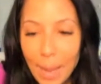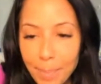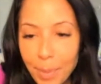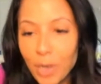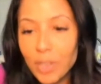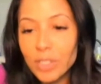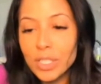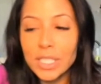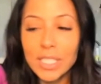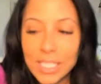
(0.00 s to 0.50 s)

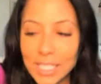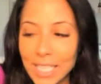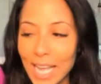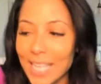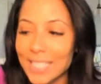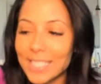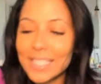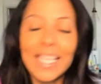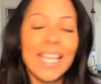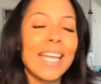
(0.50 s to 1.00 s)
person
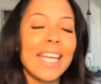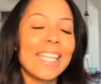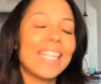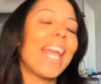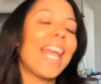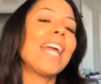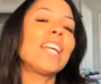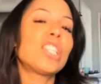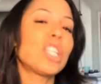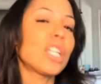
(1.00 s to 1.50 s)
decides to
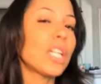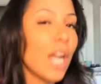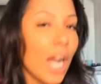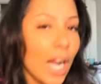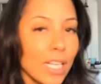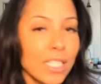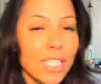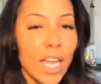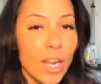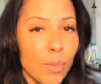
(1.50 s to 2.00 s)
engage in
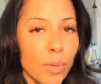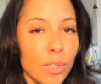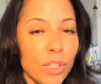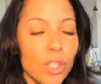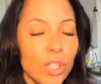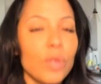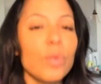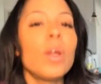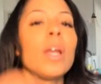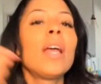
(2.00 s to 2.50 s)
contact with
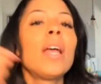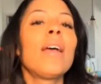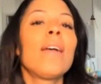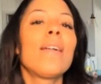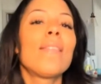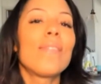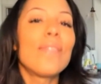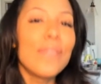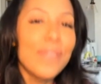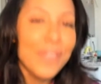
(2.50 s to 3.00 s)
you,
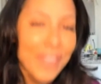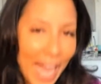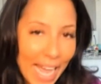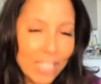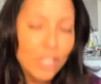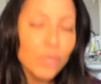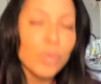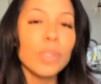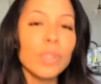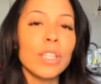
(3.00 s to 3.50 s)

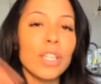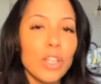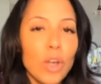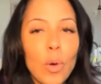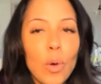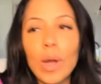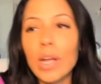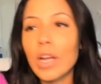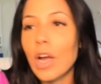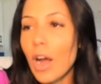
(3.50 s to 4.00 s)
that's what they're
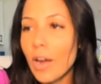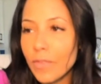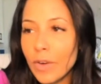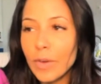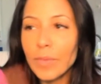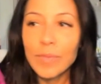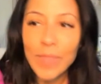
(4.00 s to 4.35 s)
going off of.